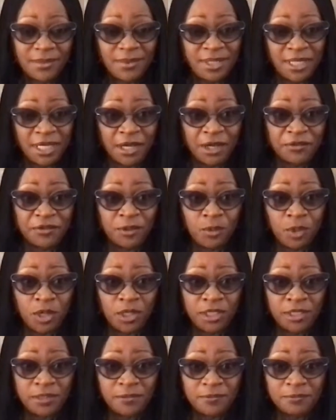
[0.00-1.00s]
The other
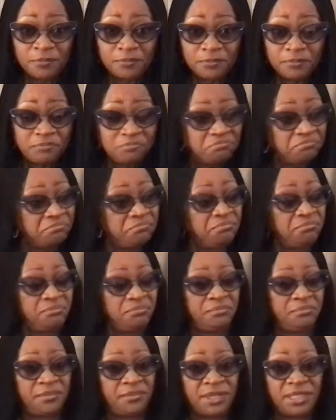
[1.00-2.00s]
one
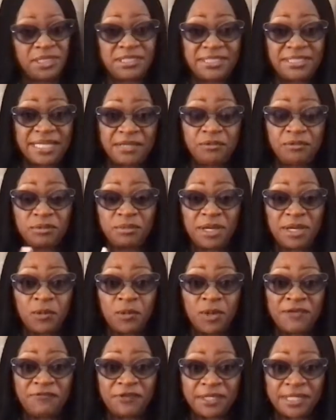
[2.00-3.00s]
stayed with my
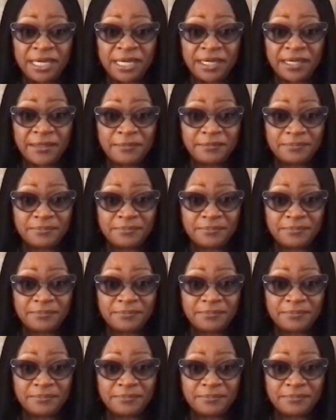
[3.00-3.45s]
wife and I